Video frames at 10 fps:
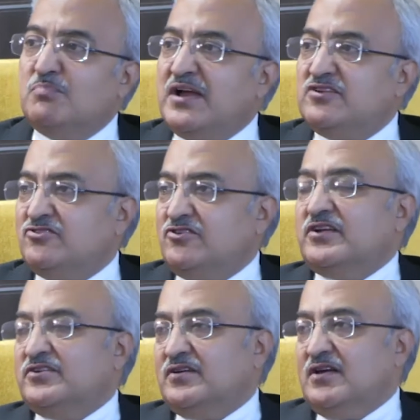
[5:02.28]
by
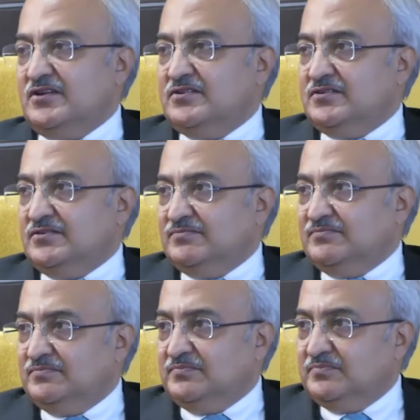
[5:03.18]
direct current.
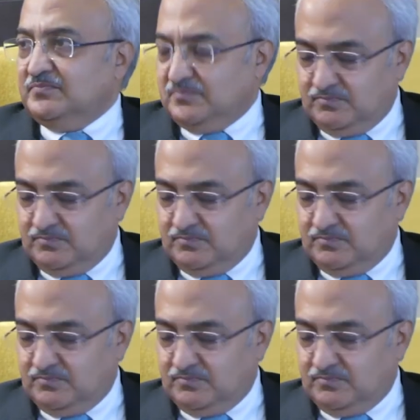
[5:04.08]
Okay.